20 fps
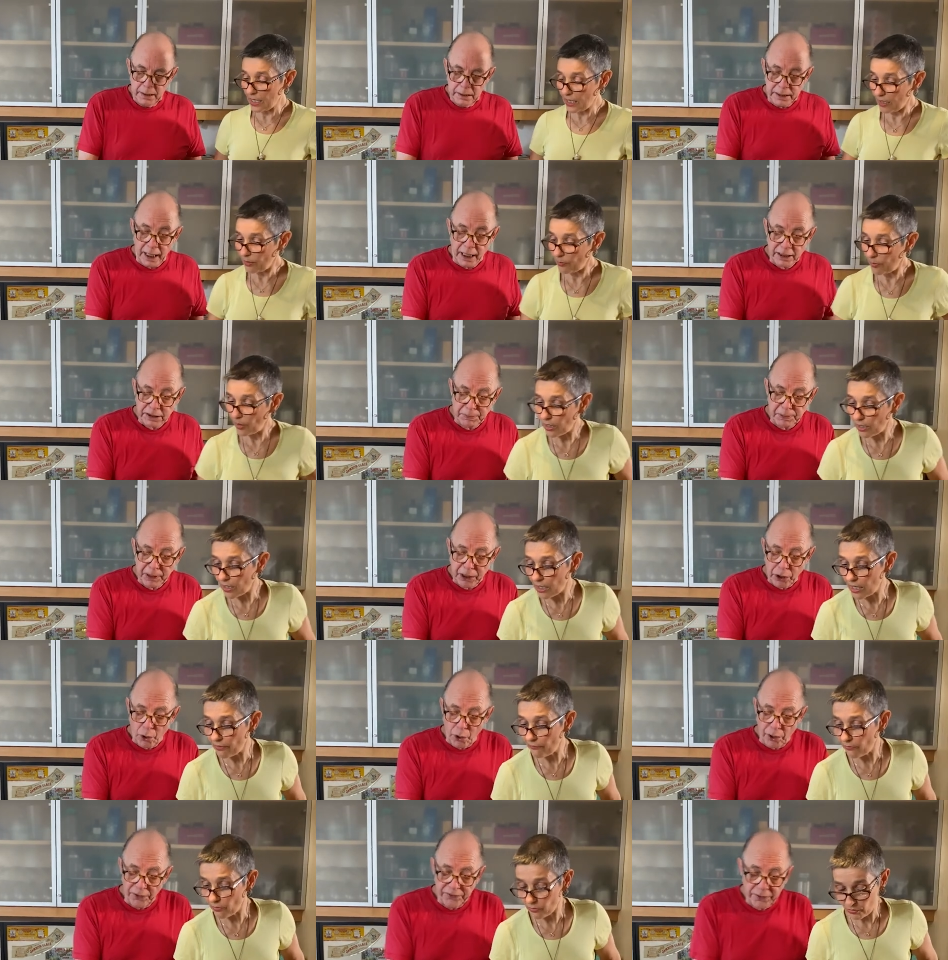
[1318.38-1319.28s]
Speaker 1: That's wow.
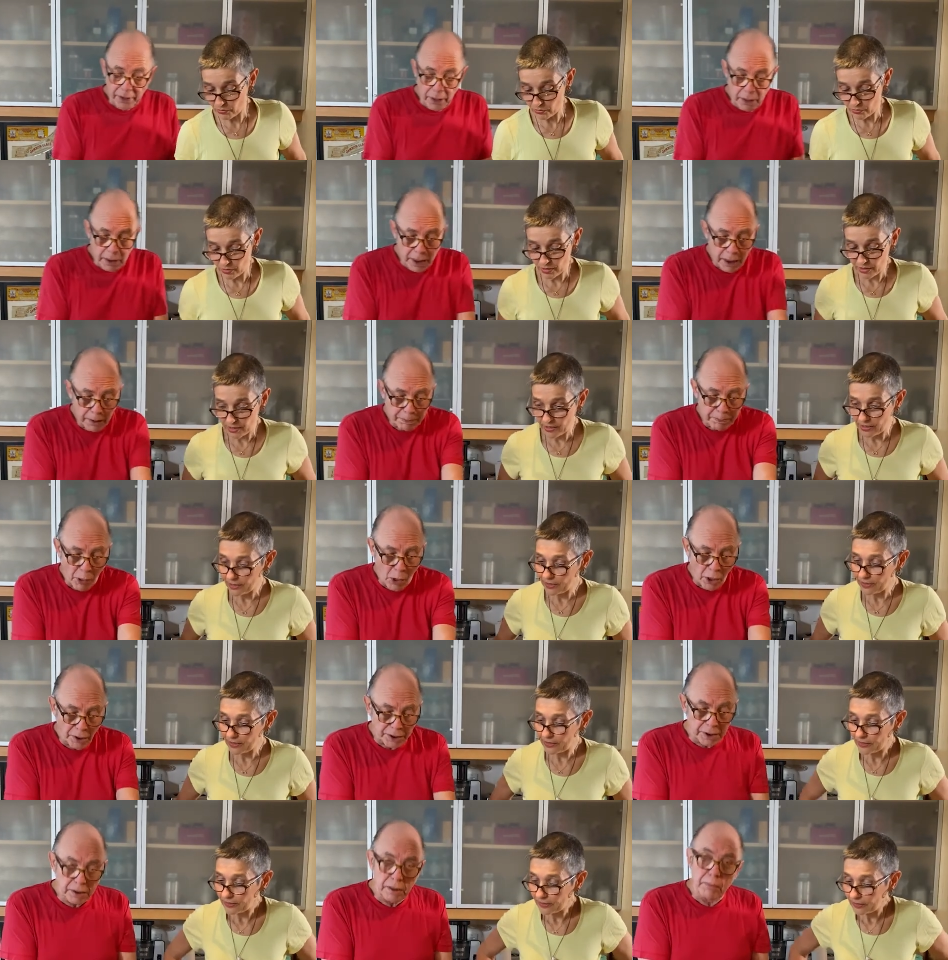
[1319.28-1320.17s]
because a little part
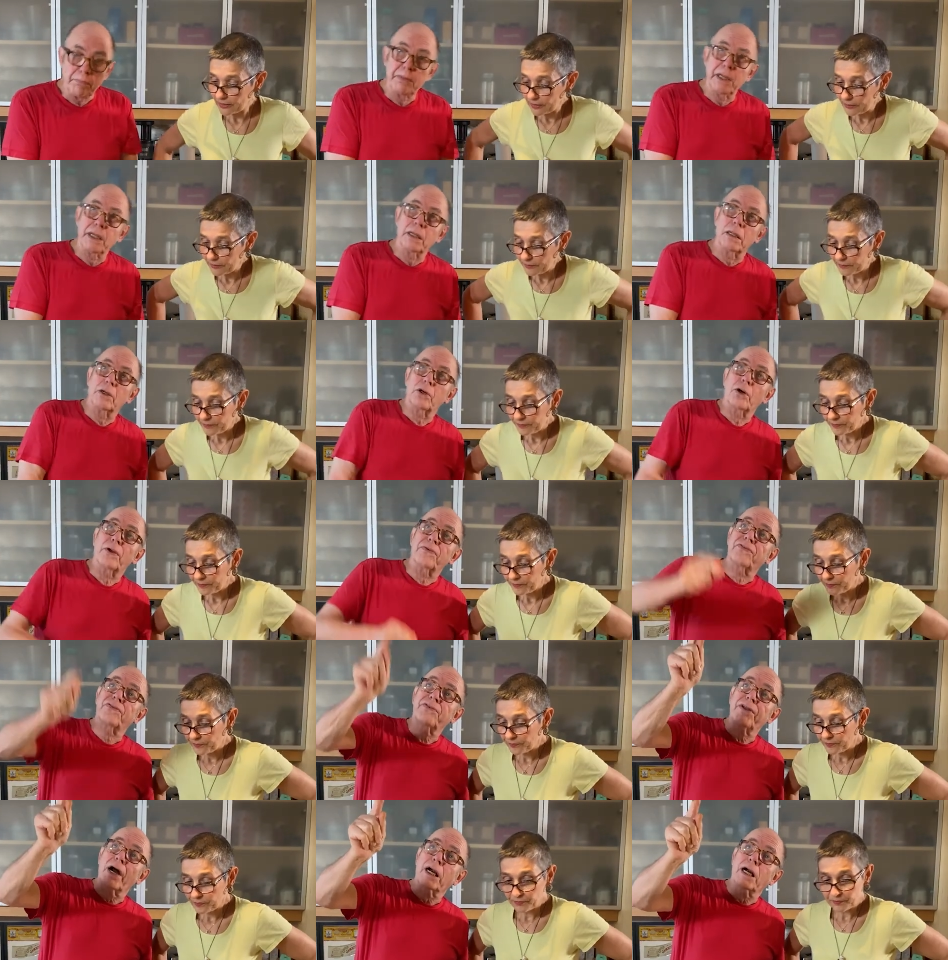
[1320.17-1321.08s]
in the middle got
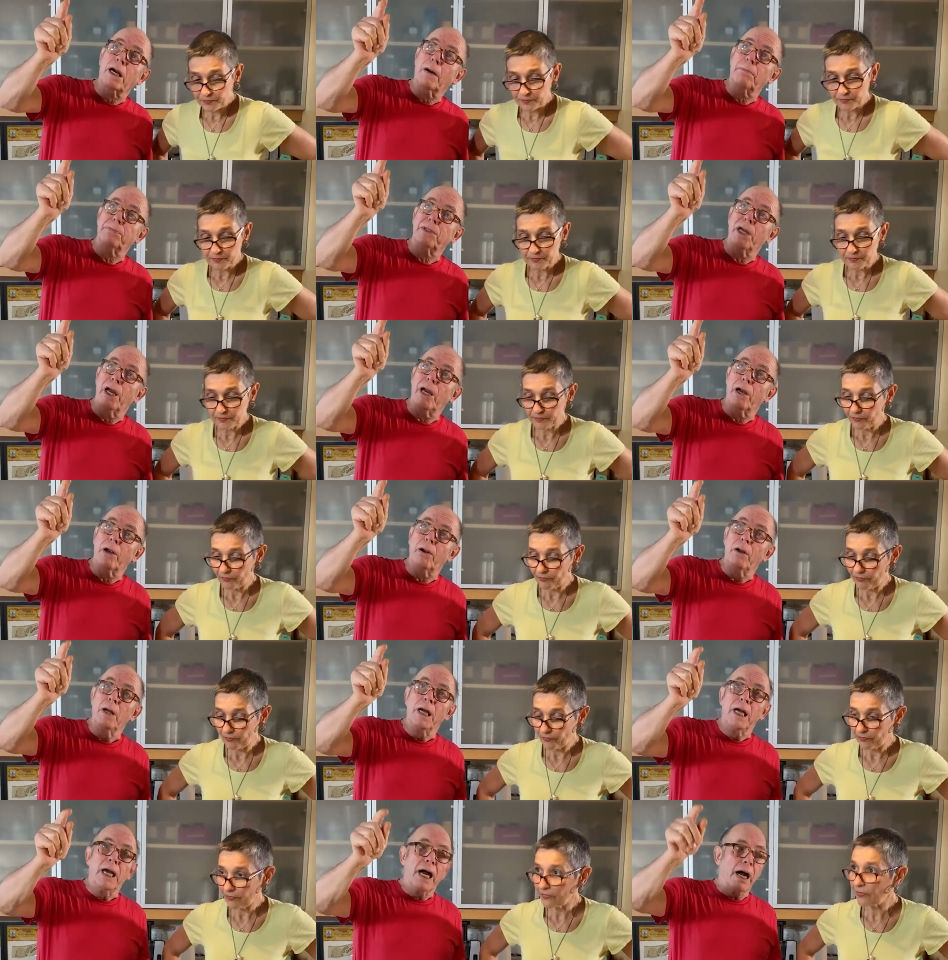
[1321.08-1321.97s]
stuck up there,
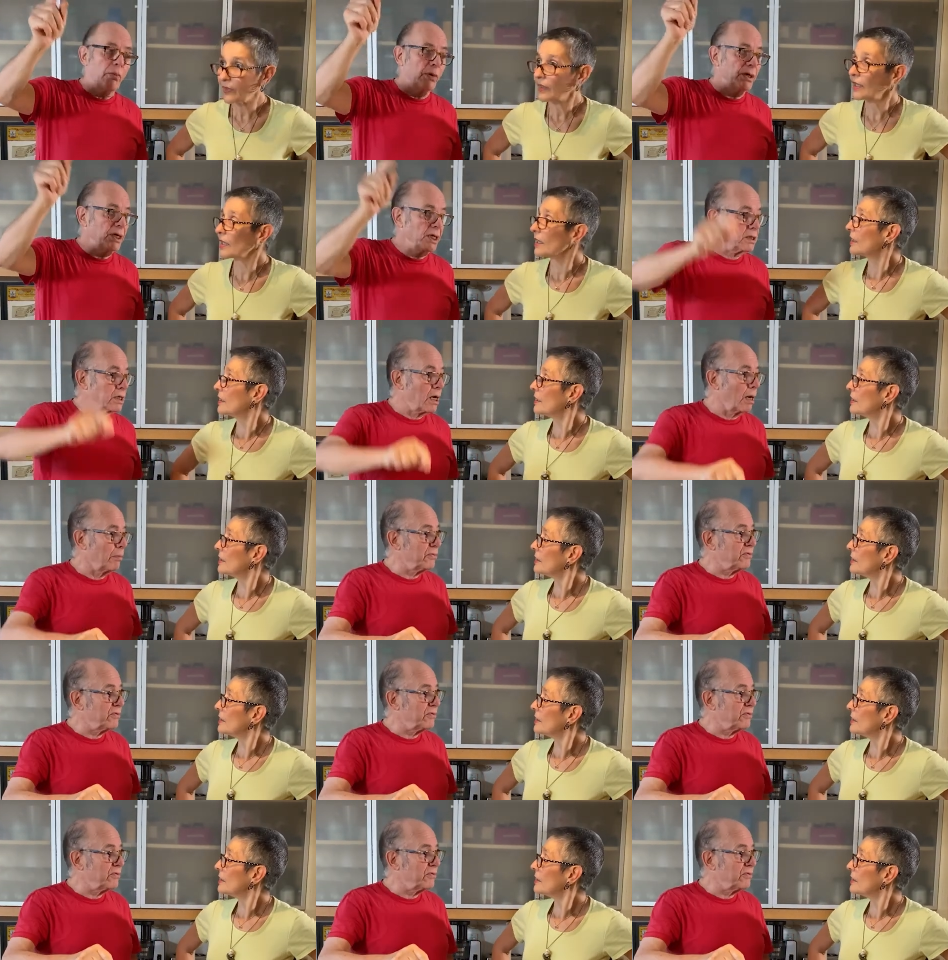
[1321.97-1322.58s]
and when it comes